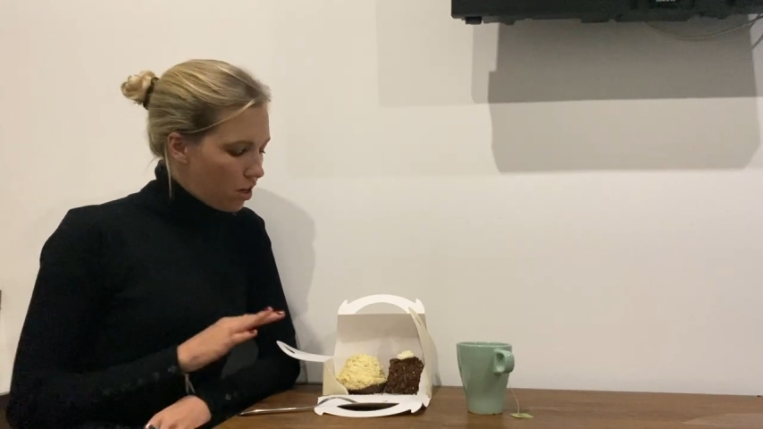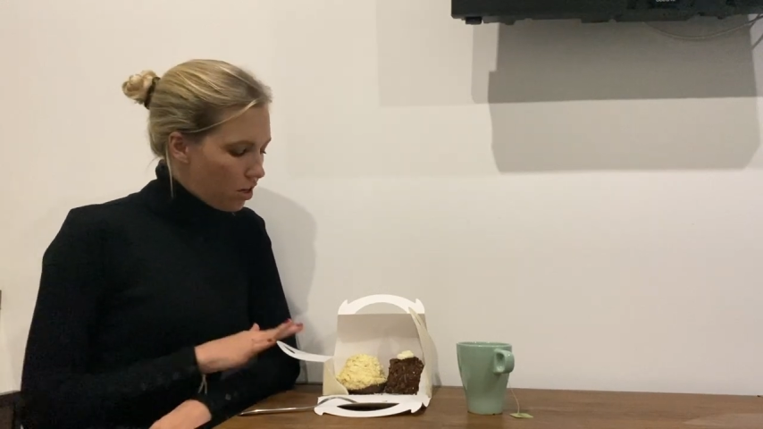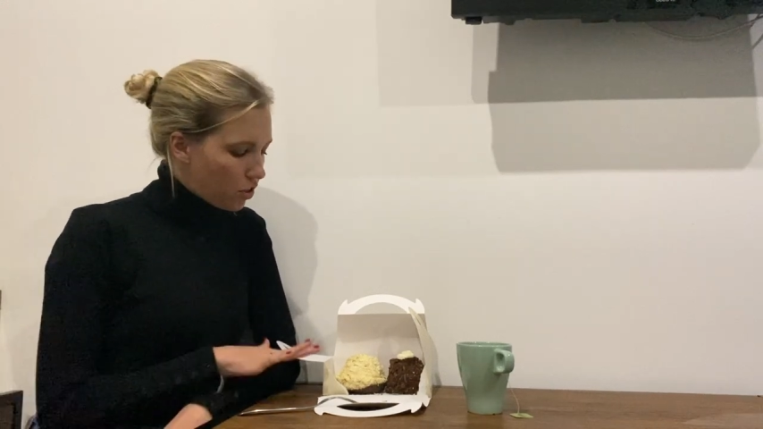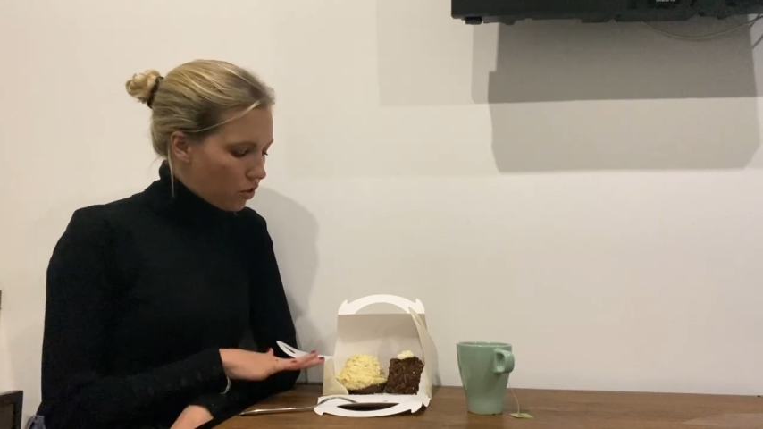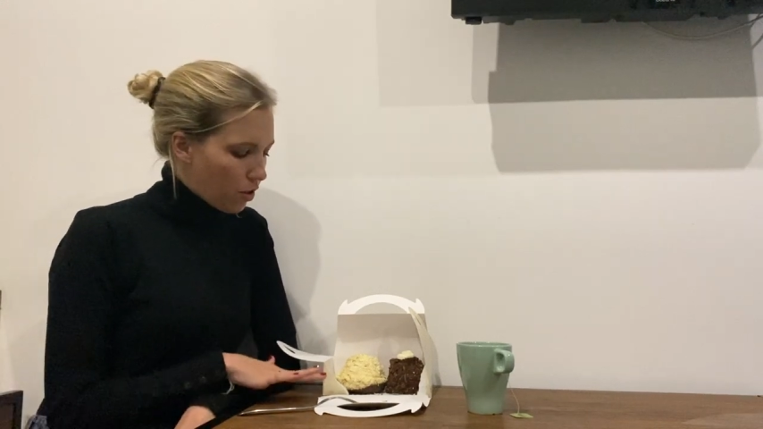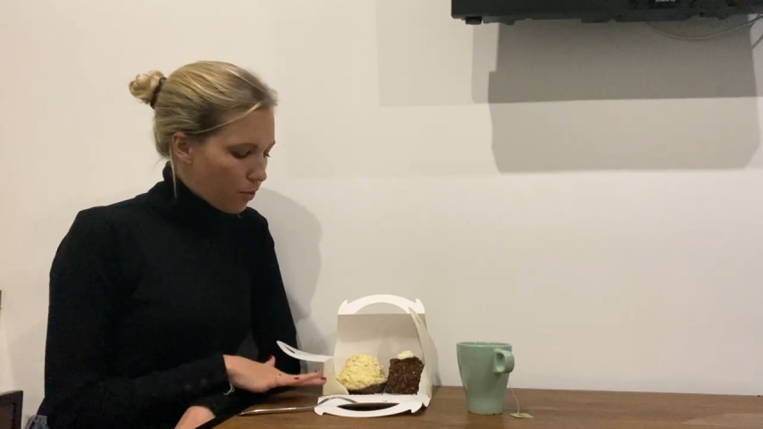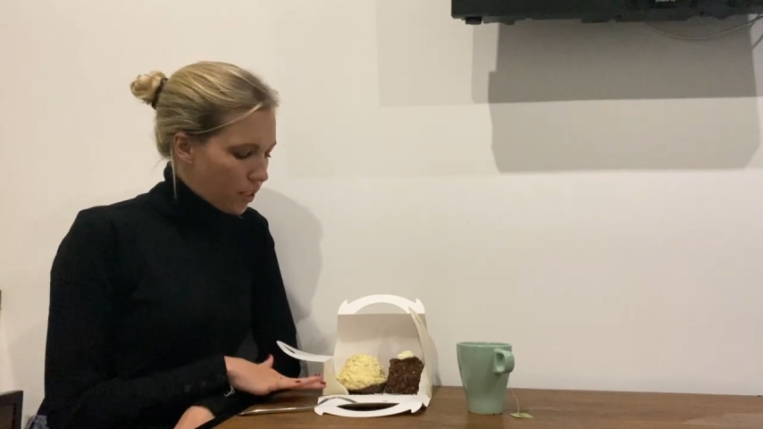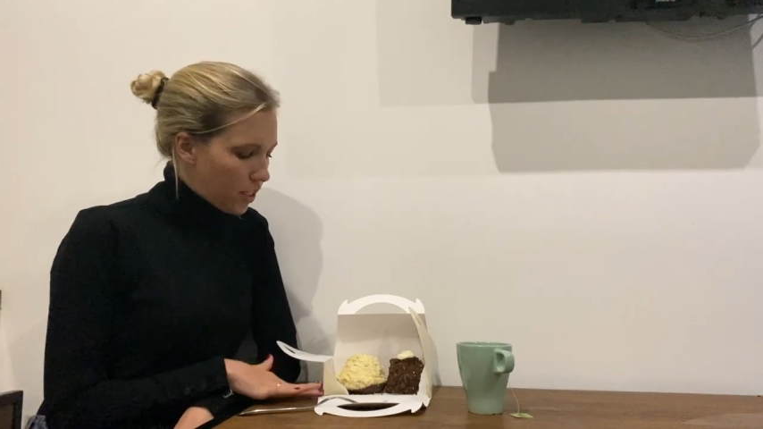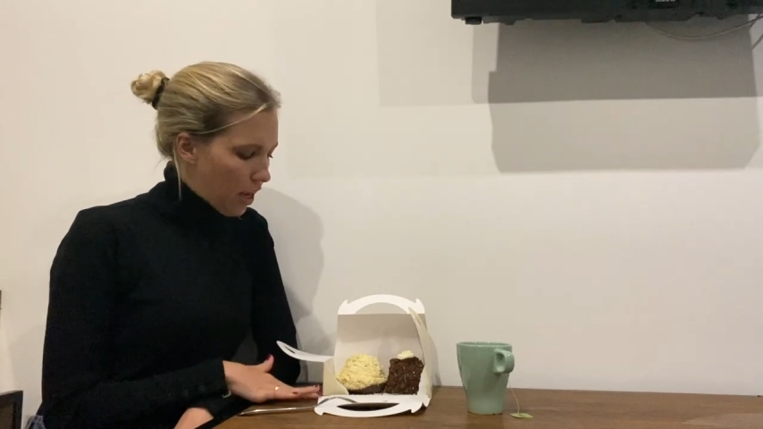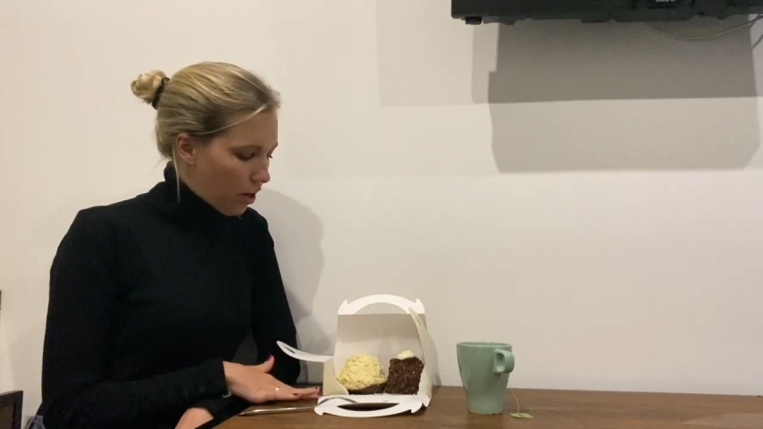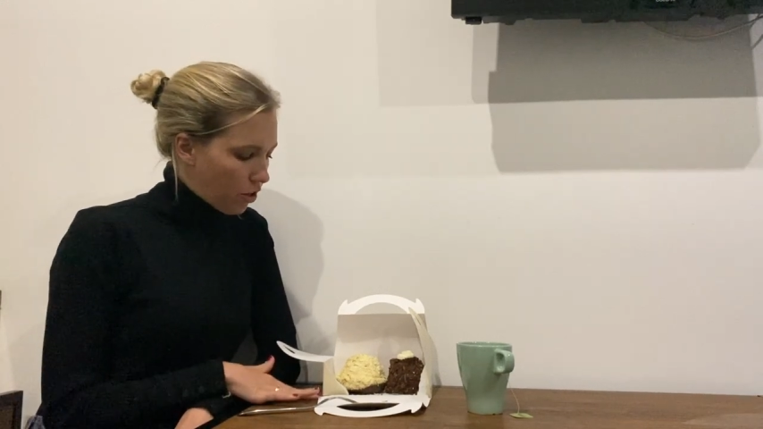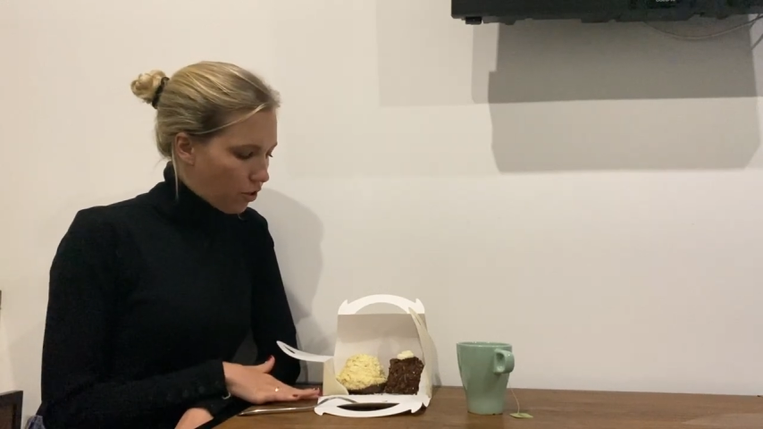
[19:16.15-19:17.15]
So they would
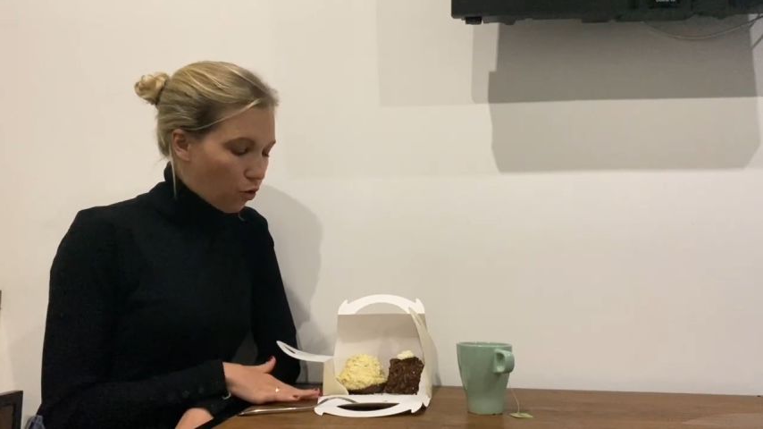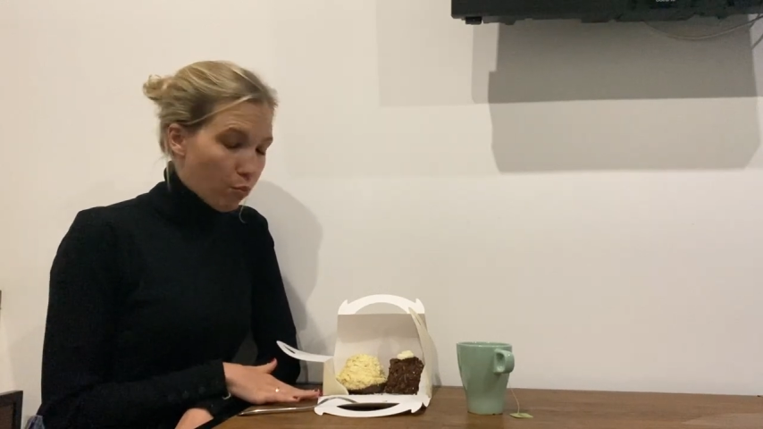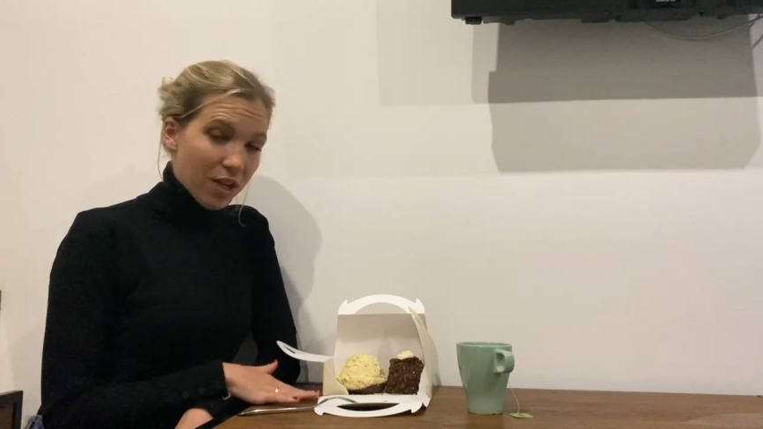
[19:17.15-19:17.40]
snack on little